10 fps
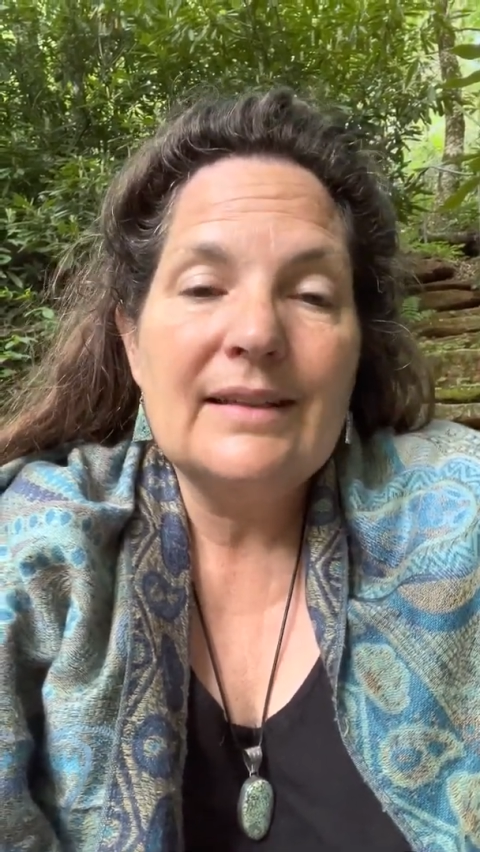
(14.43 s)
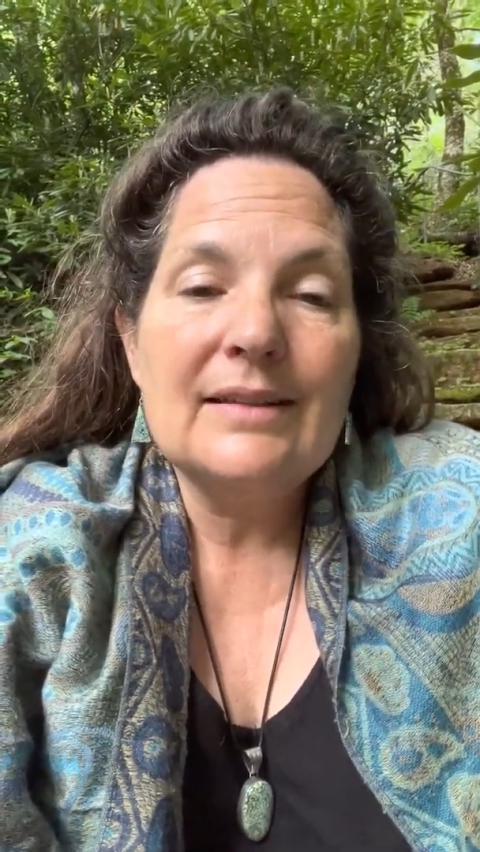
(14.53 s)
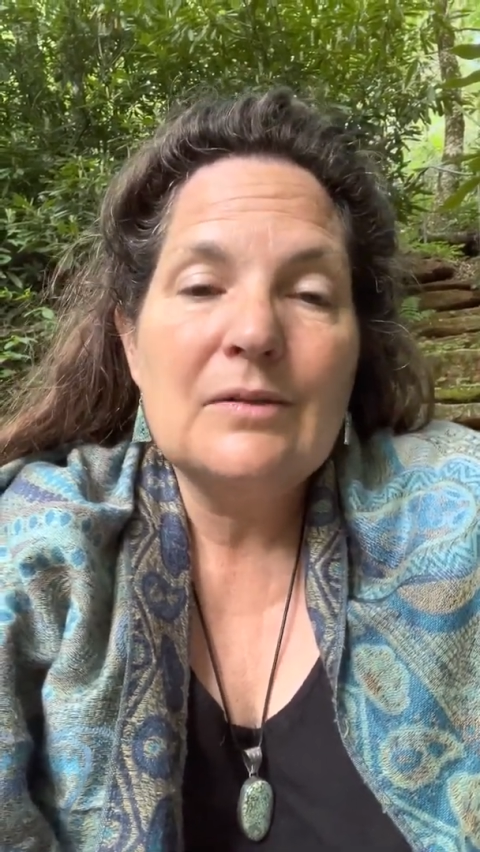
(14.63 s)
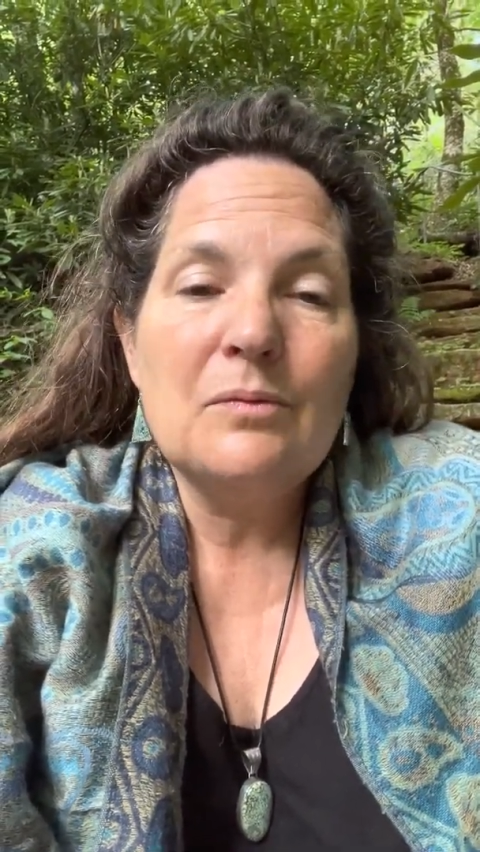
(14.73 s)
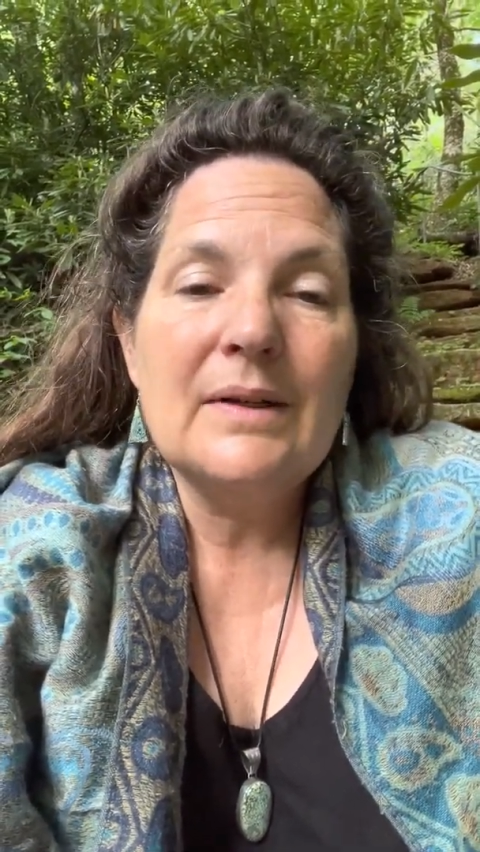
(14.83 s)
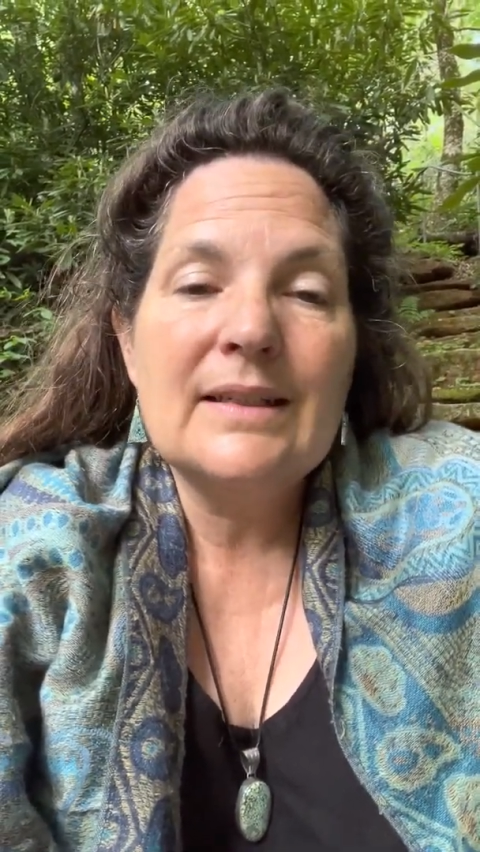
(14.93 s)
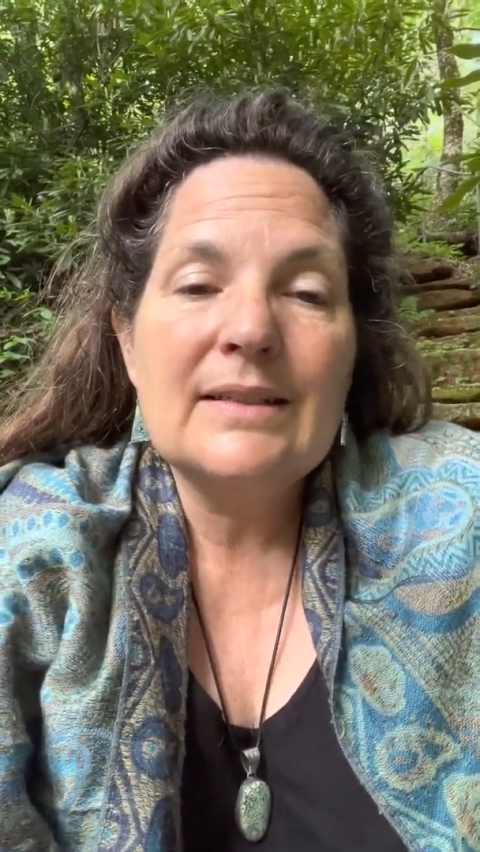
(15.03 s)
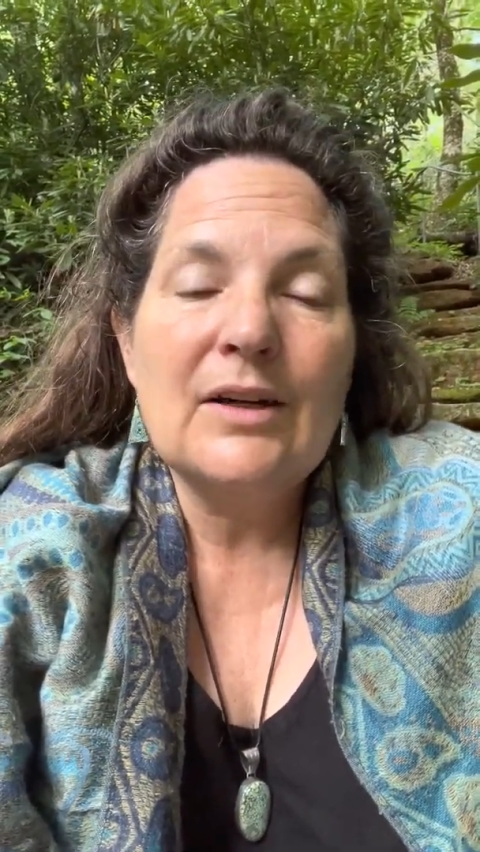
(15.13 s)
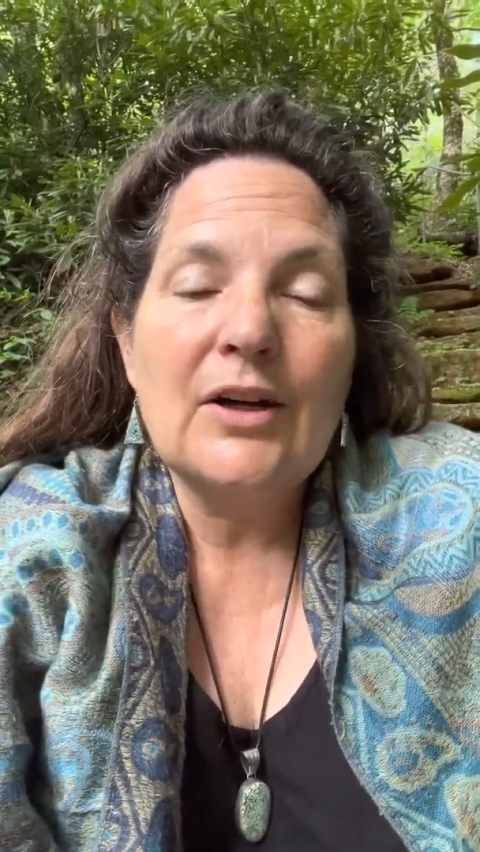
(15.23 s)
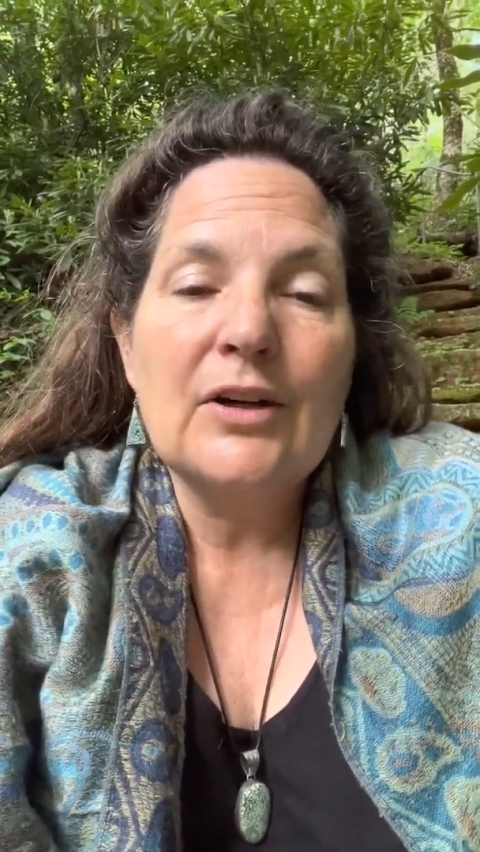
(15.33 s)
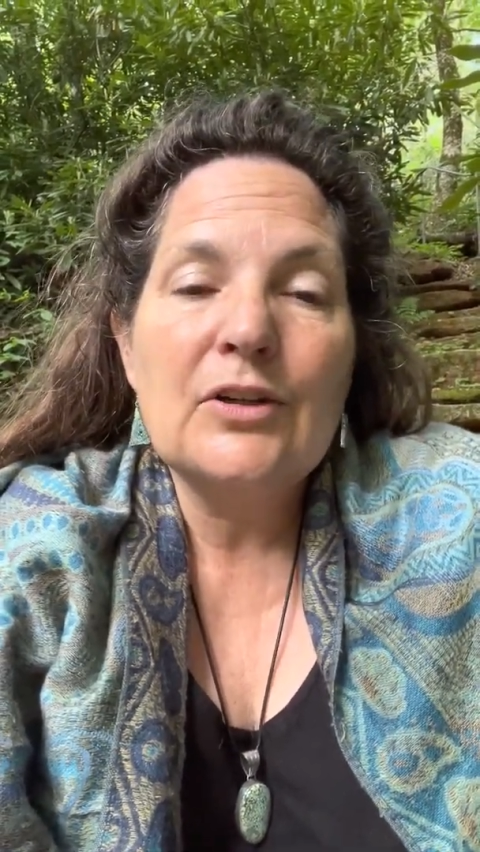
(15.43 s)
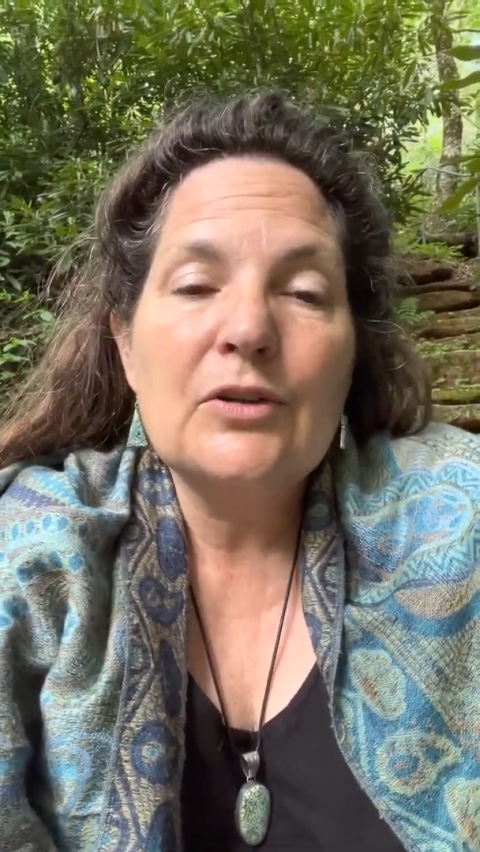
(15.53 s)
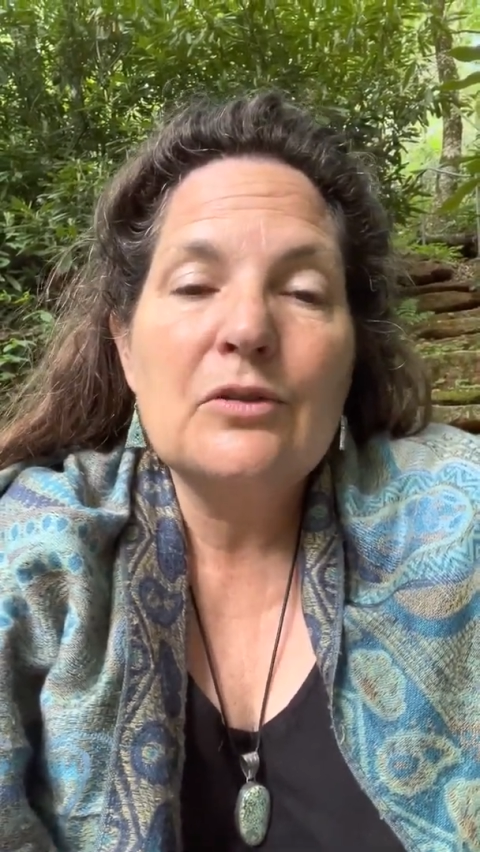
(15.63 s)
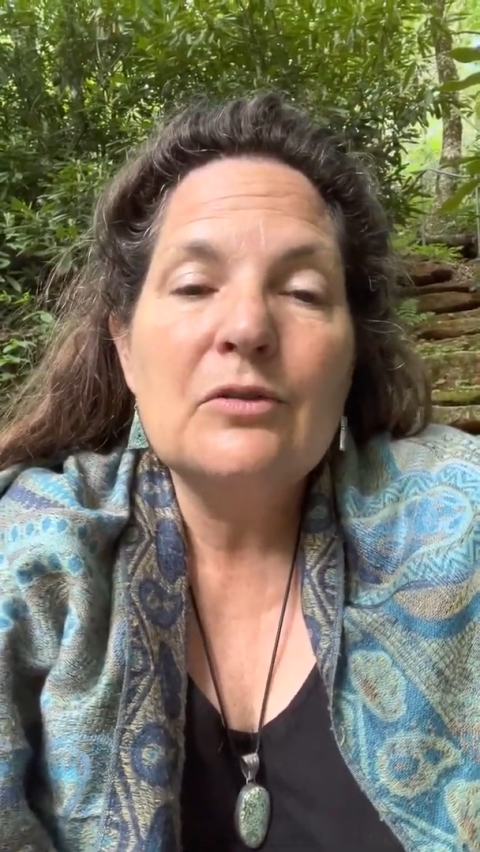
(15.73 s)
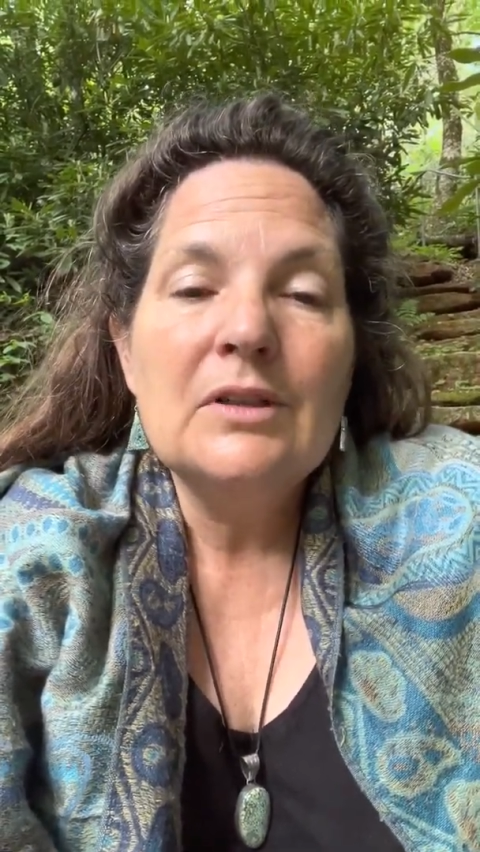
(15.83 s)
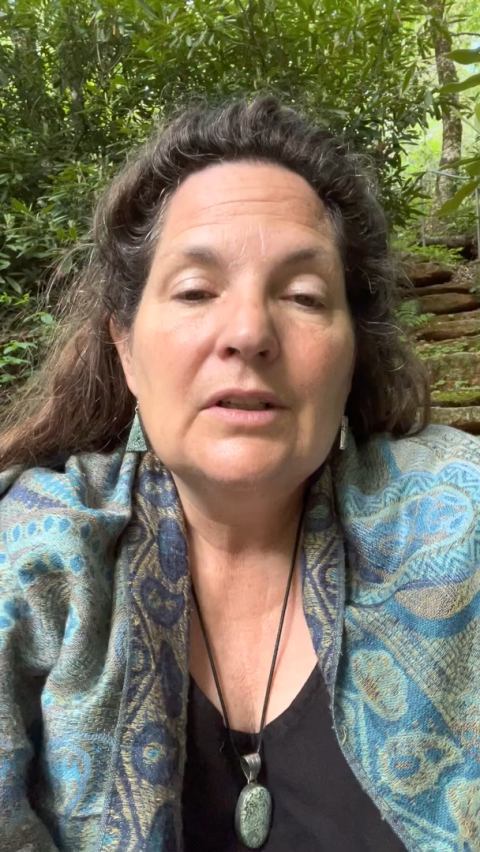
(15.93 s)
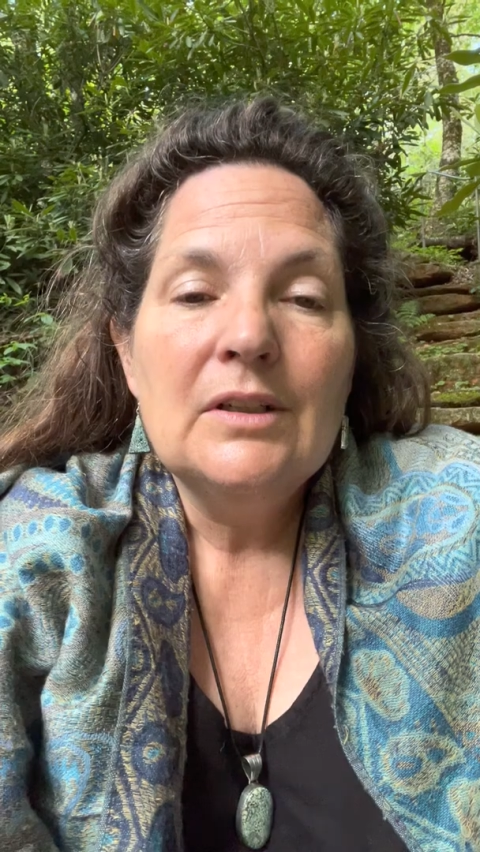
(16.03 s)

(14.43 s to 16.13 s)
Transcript: and what does our new